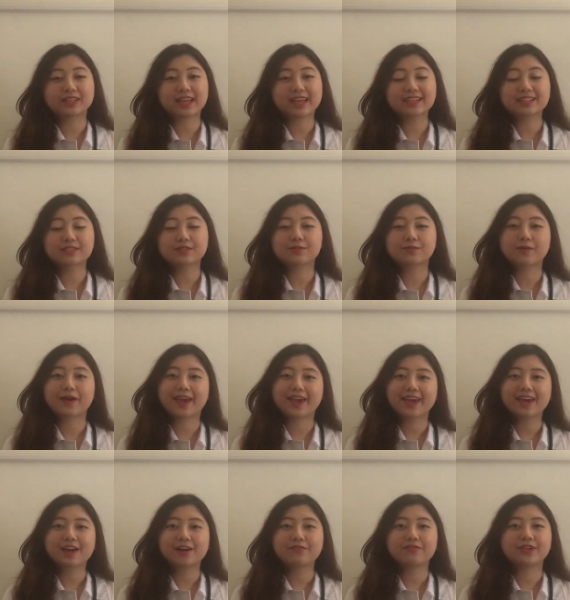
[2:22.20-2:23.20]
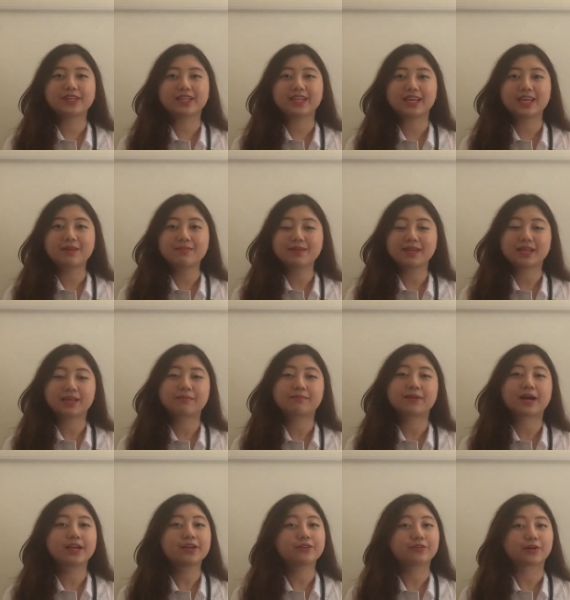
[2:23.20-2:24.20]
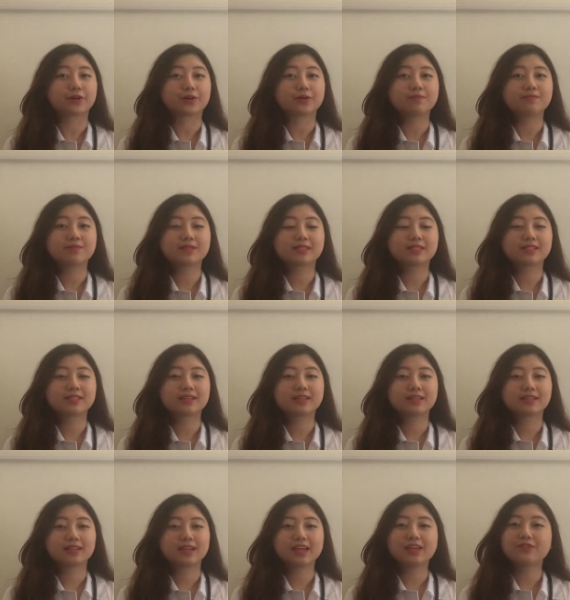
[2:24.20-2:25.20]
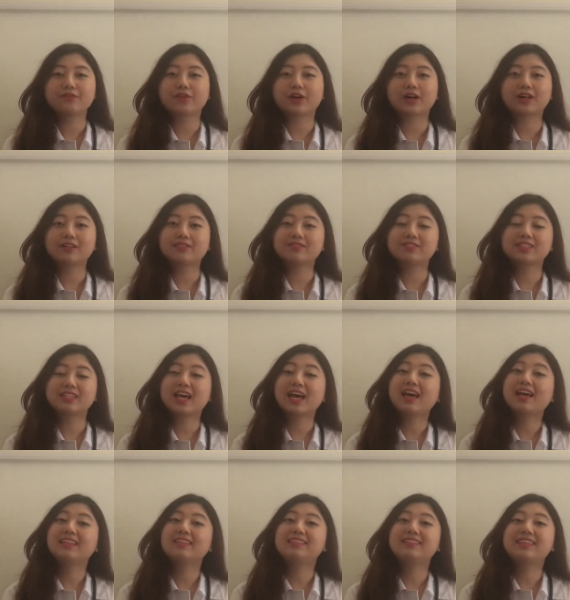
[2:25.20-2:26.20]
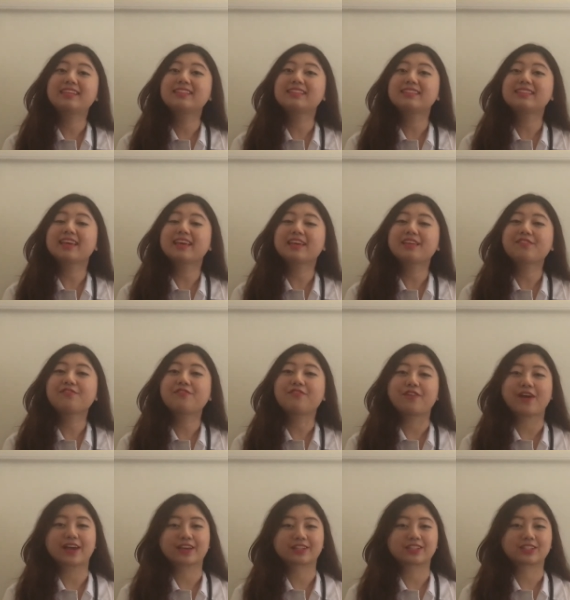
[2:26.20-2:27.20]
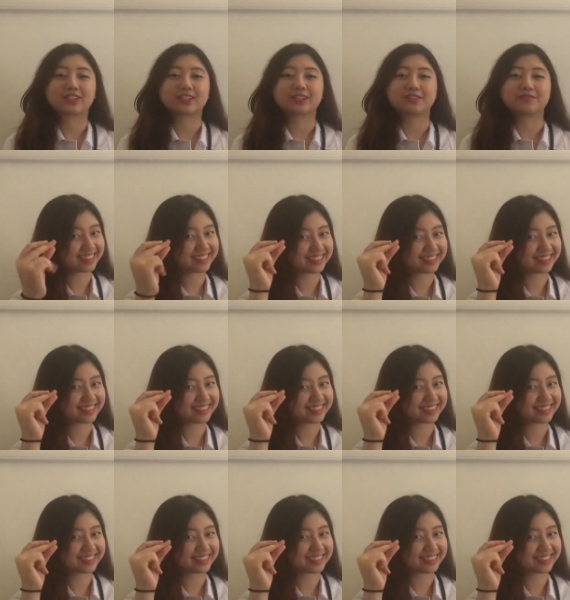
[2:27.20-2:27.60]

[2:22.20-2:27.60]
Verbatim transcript: next way of inhibiting microbes involves disinfection.